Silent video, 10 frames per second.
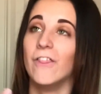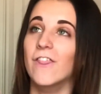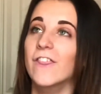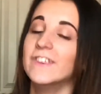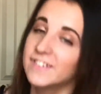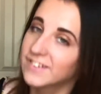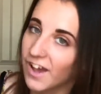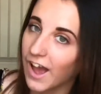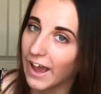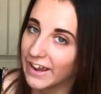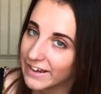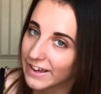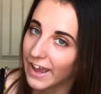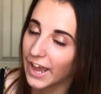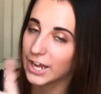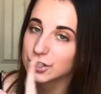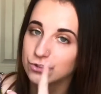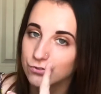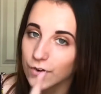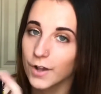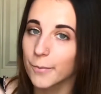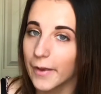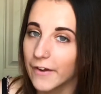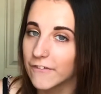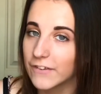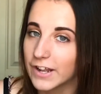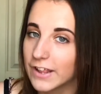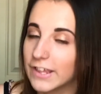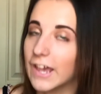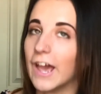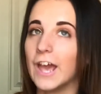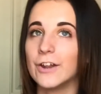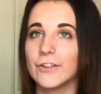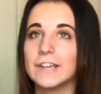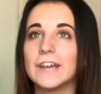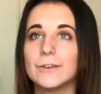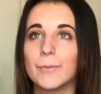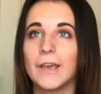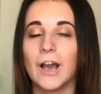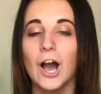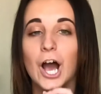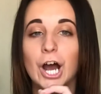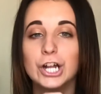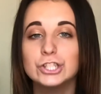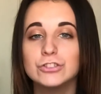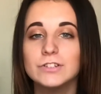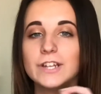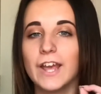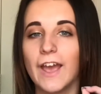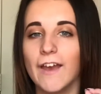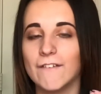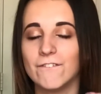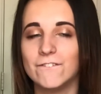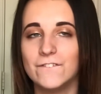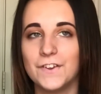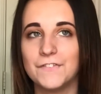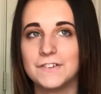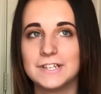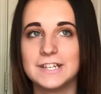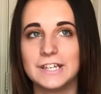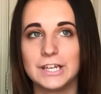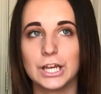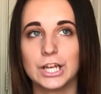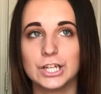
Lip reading: This guy had drug paraphernalia and only had to pay $150.